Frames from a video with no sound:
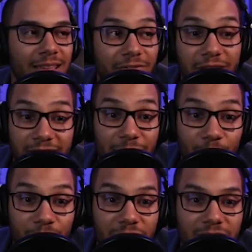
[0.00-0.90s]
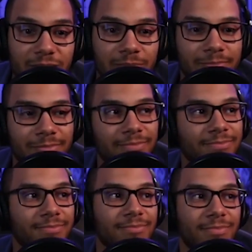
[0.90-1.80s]
And if they did a movie,
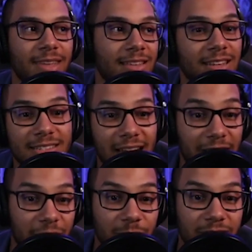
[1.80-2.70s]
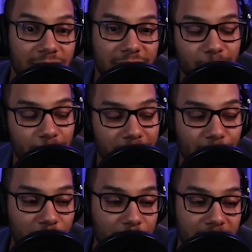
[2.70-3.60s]
it doesn't have to be a
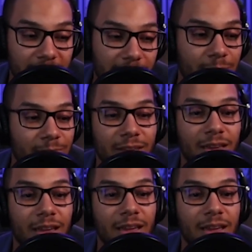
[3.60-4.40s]
direct rip of the game.